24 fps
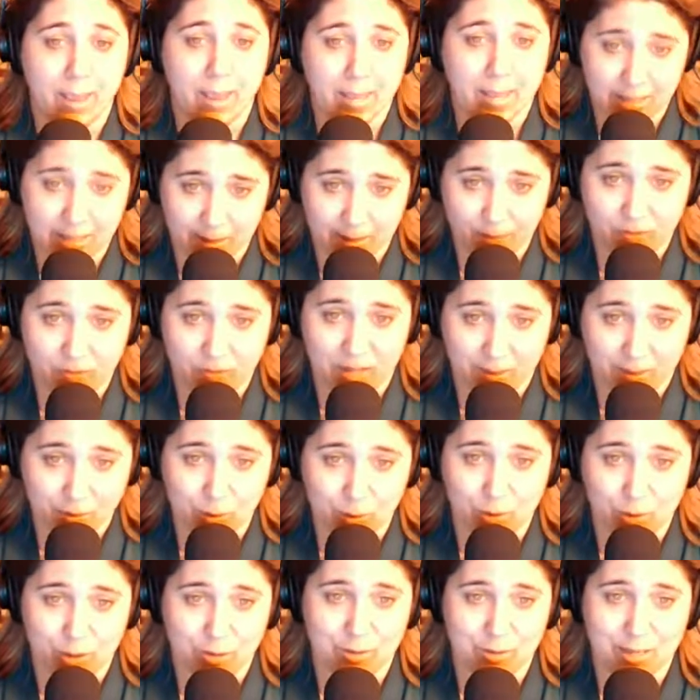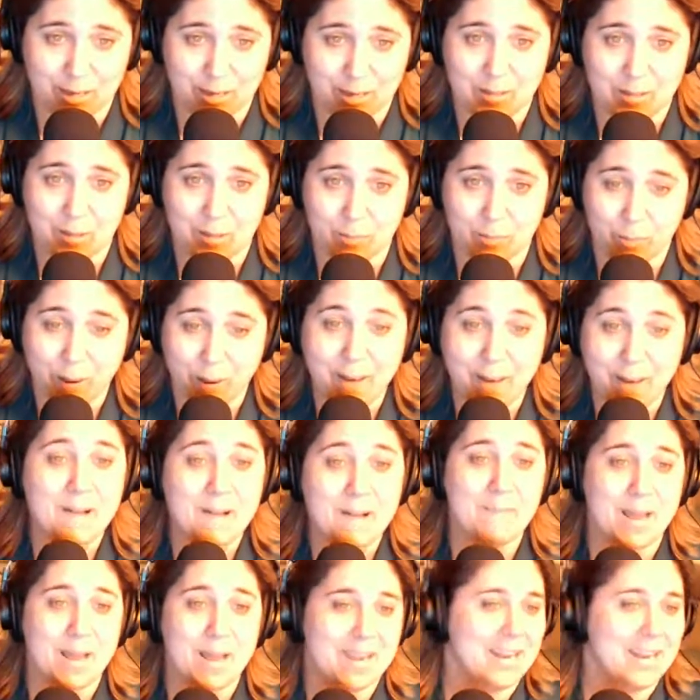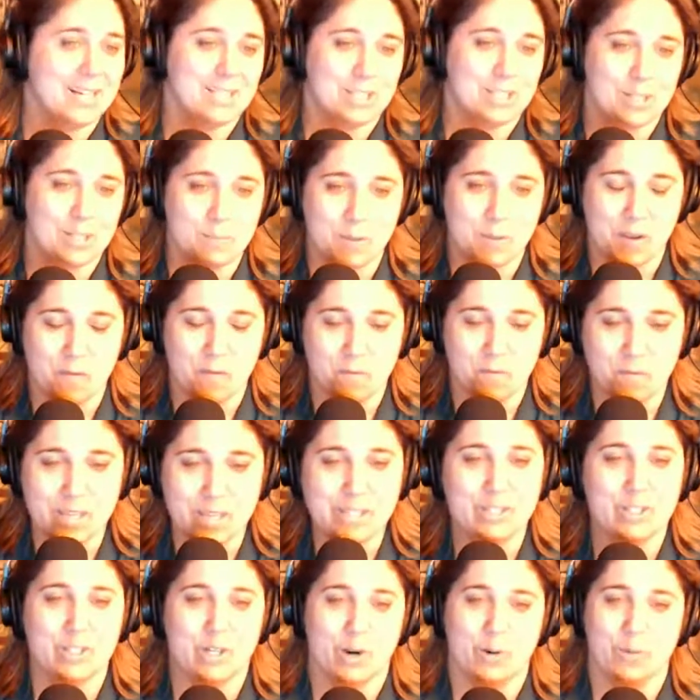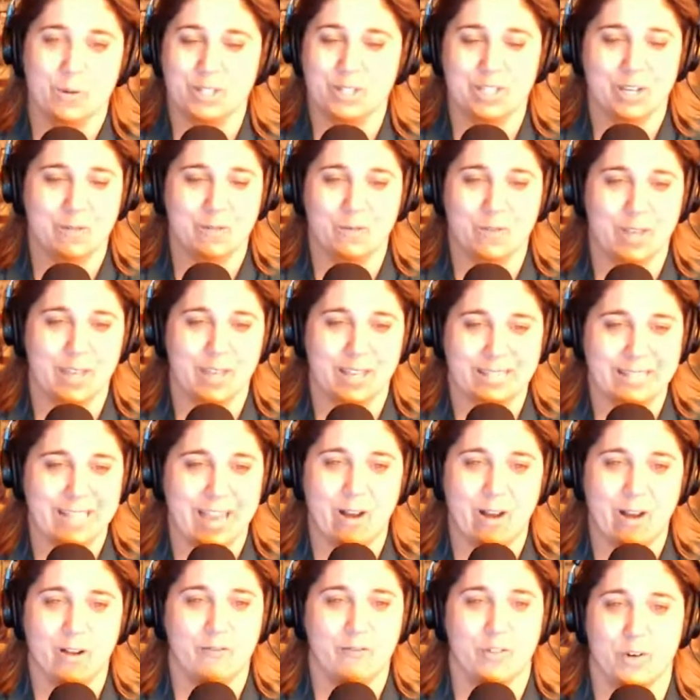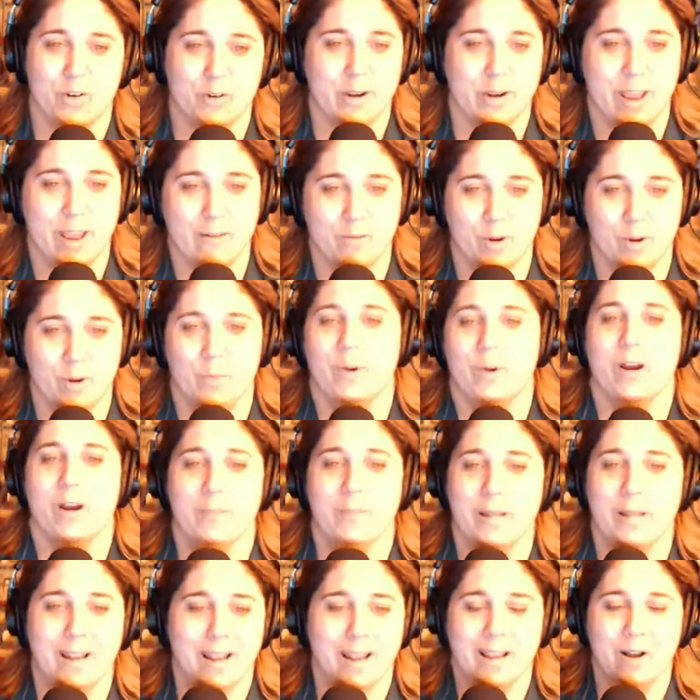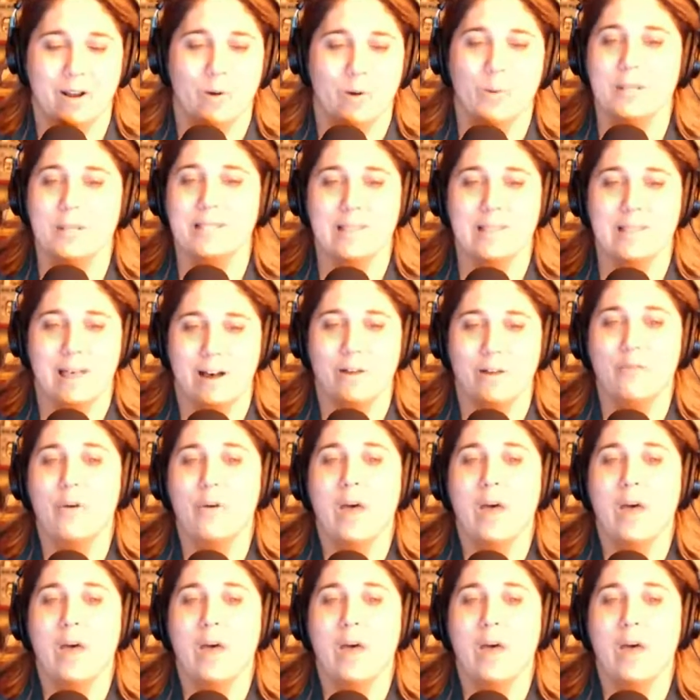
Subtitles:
Sometimes what you think is a bug might actually be a feature, which I feel like now I've heard everywhere, but I always love.